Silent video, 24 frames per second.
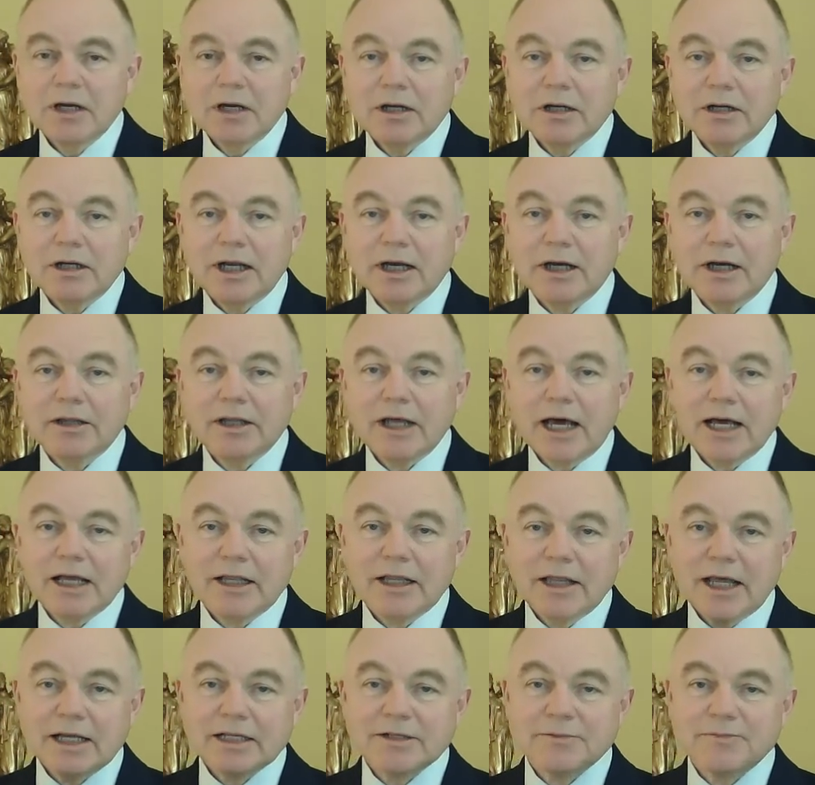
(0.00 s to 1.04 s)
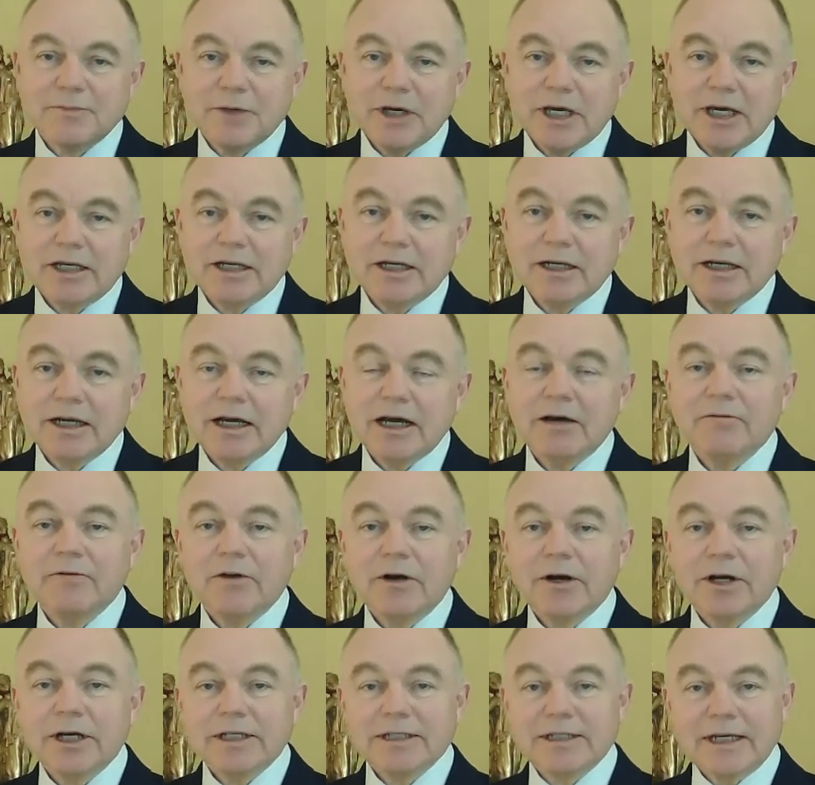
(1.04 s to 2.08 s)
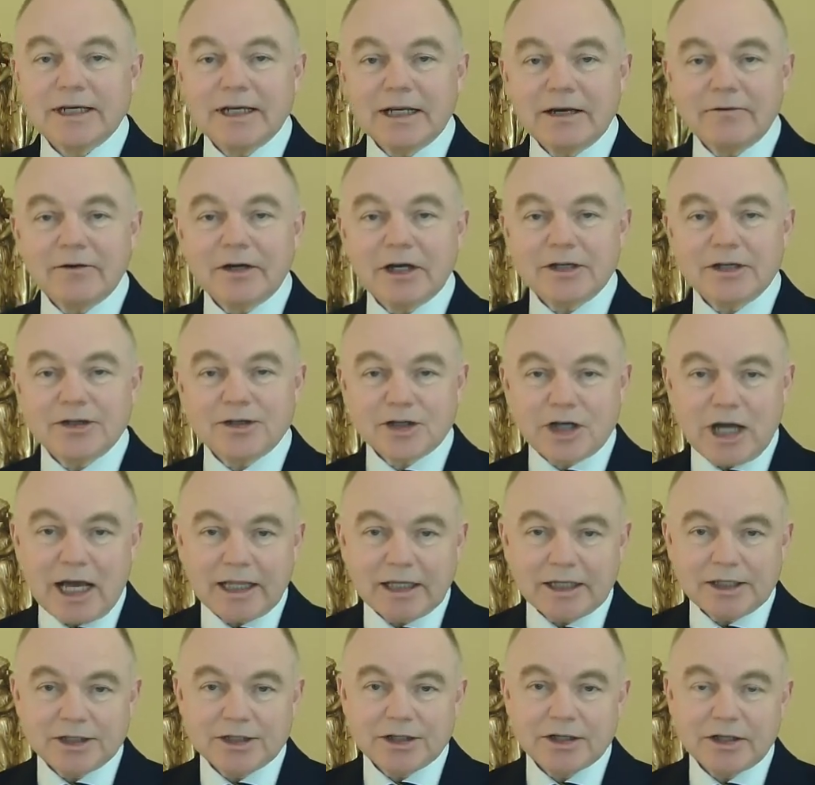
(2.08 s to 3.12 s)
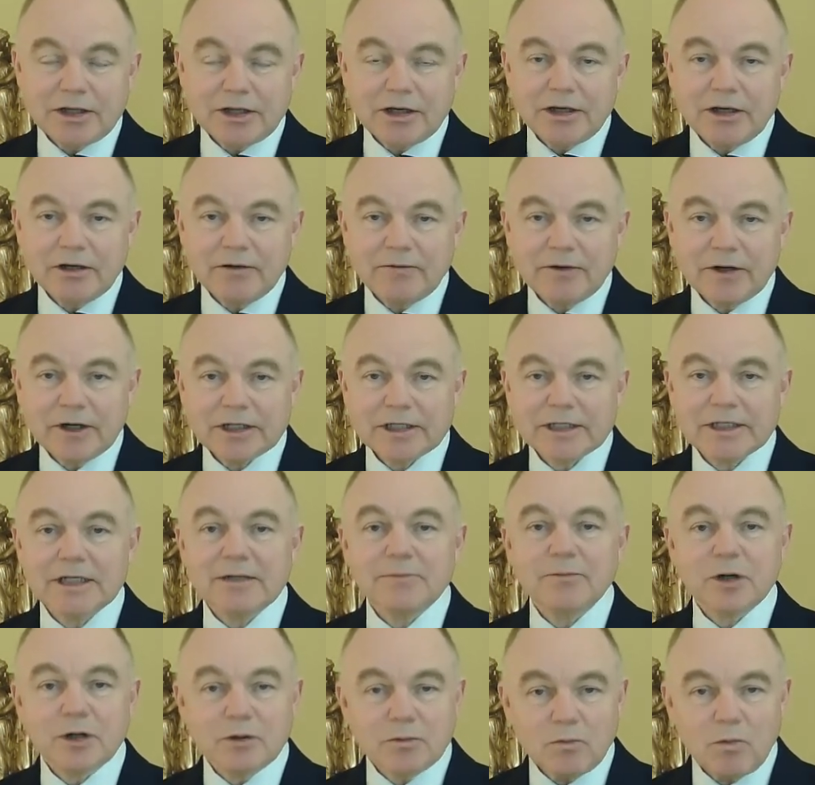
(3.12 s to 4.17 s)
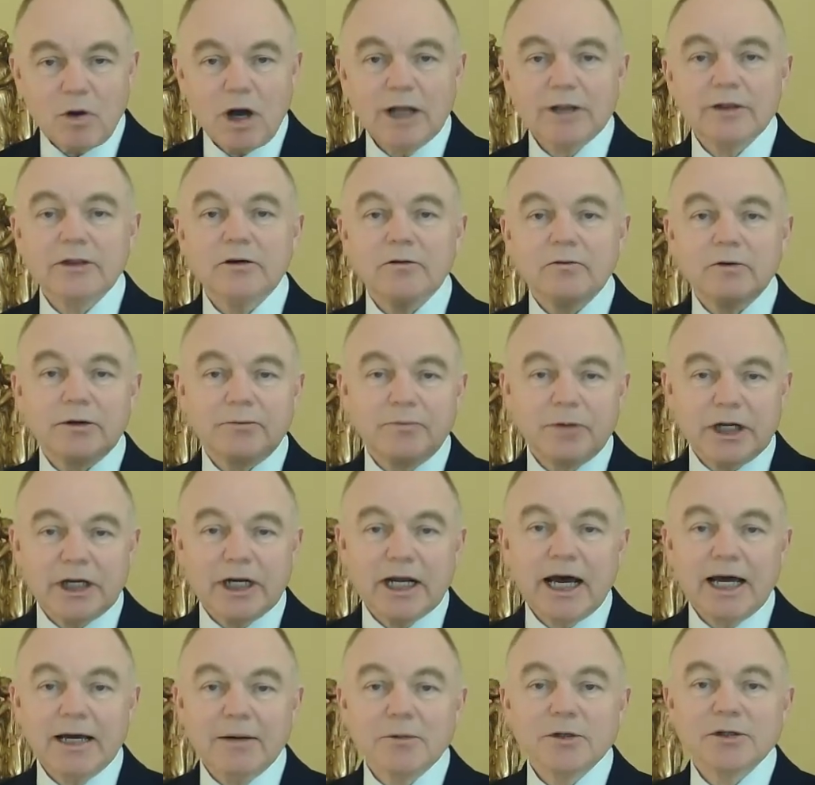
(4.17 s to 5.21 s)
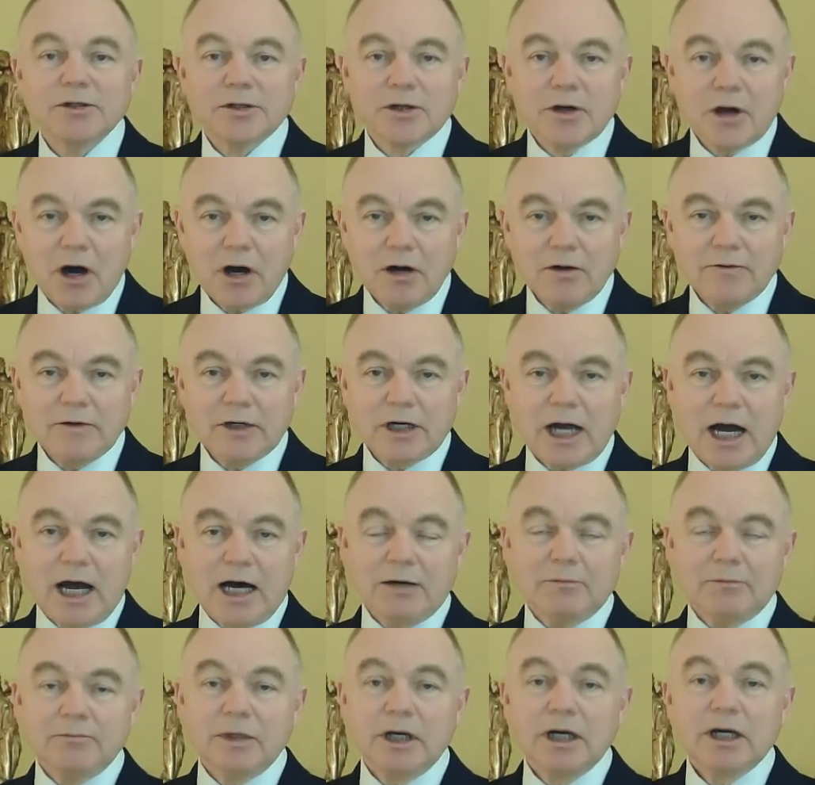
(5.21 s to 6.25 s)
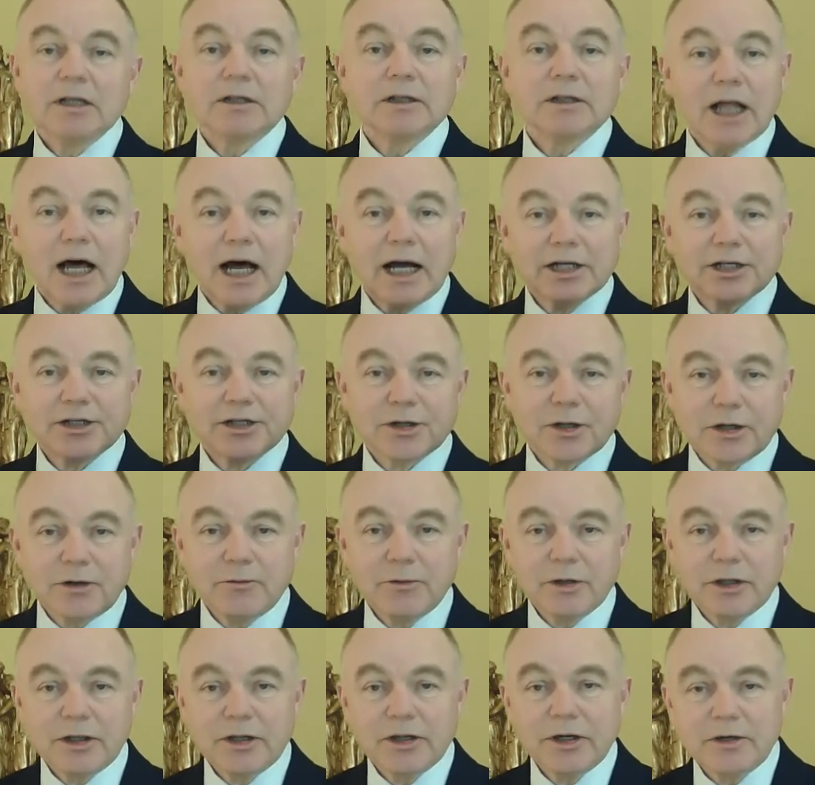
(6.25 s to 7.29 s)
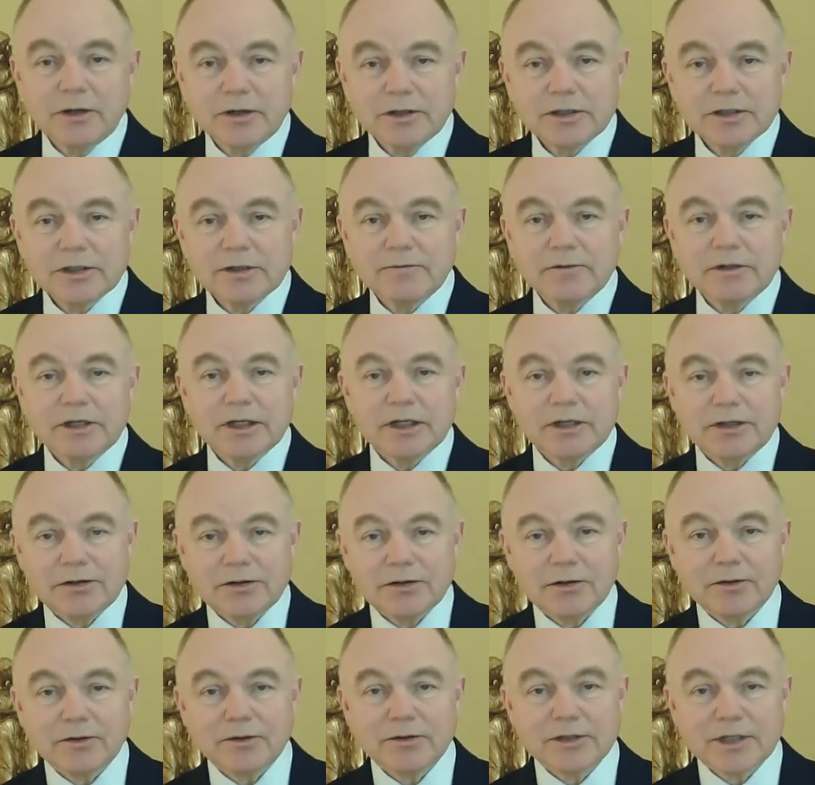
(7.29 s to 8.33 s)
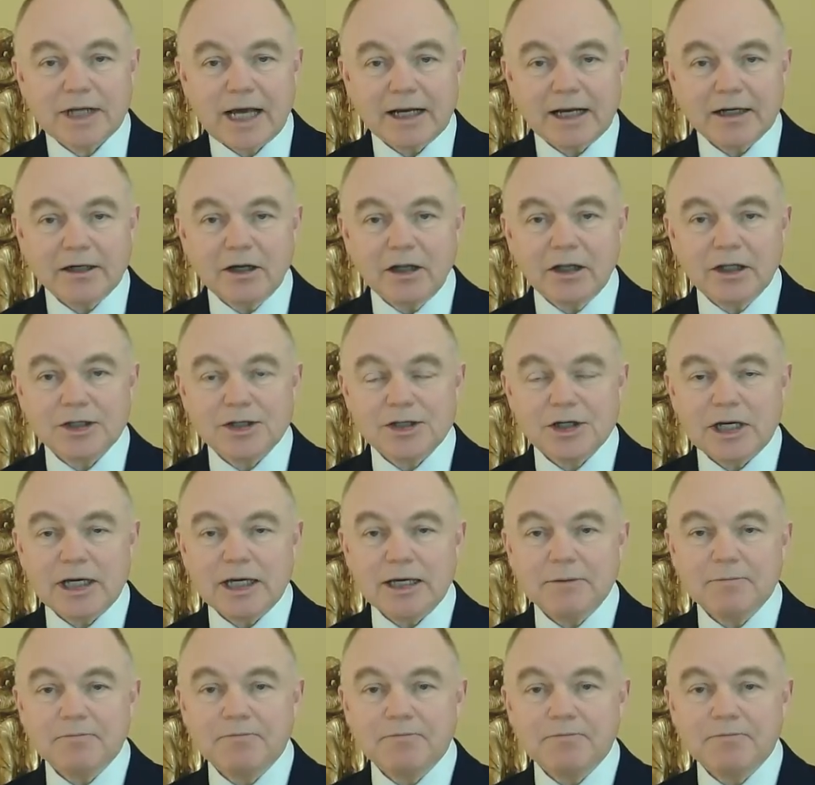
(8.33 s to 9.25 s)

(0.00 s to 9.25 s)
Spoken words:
Now that's been a very significant challenge to the university, but one that we've been able to overcome largely with the use of digital technology.